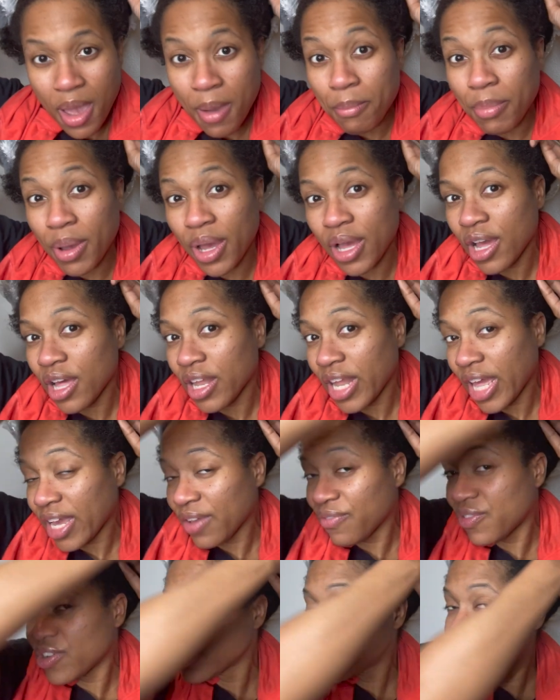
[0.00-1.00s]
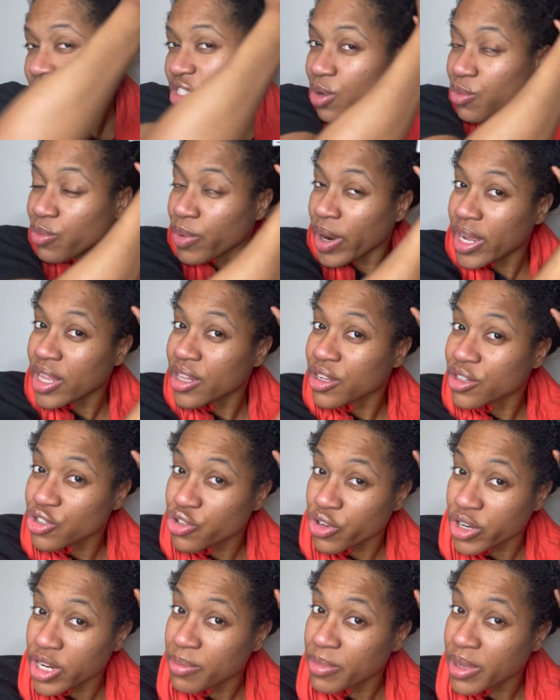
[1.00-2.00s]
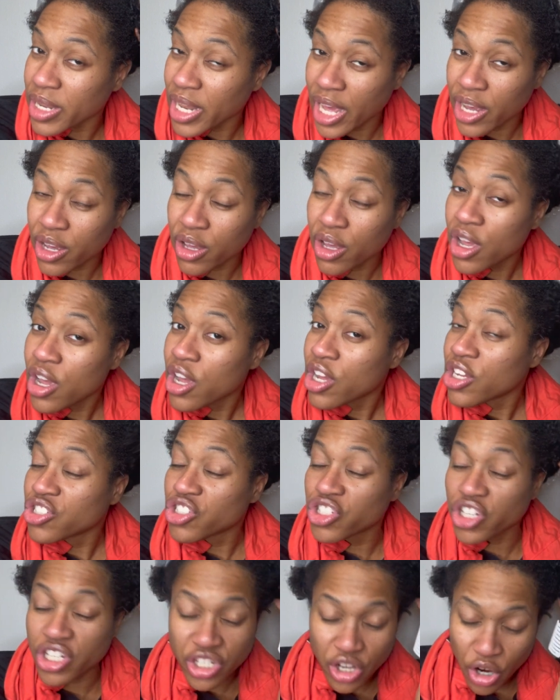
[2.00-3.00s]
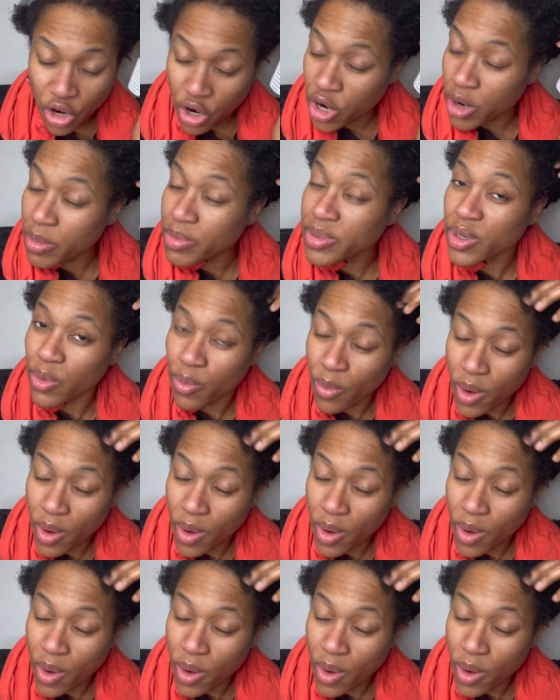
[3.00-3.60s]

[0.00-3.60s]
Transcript: But, like, if it's just a regular treatment, like, just herbs and